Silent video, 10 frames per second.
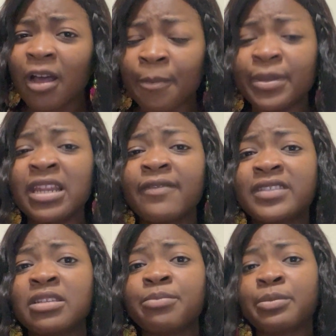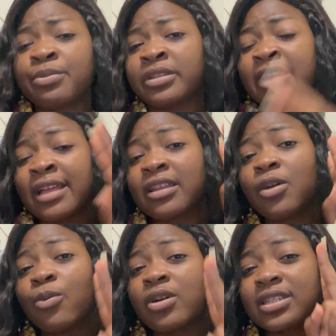uplifting people that
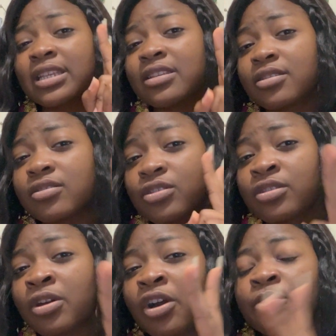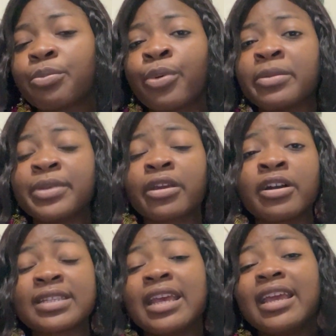was his second point
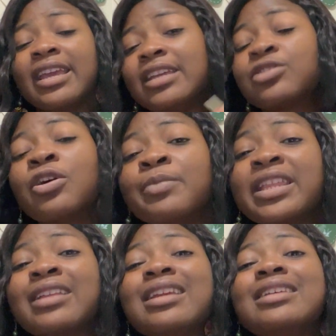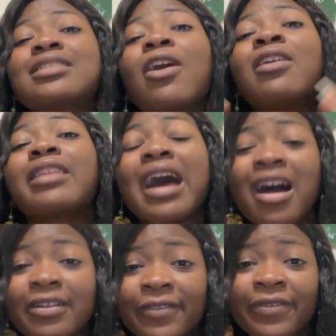because he told me that it's
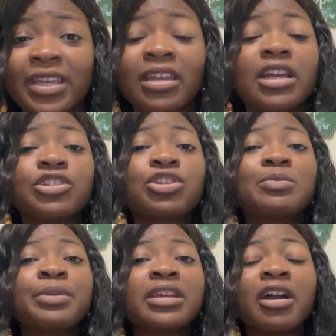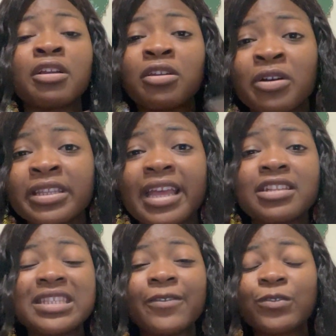unhealthy to be be alone
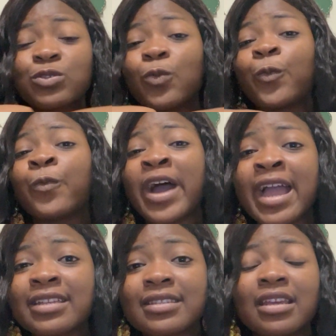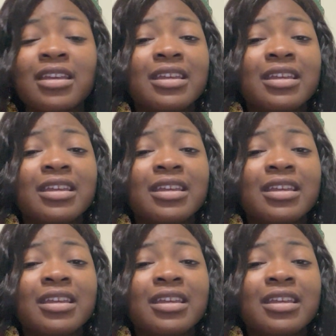and to fight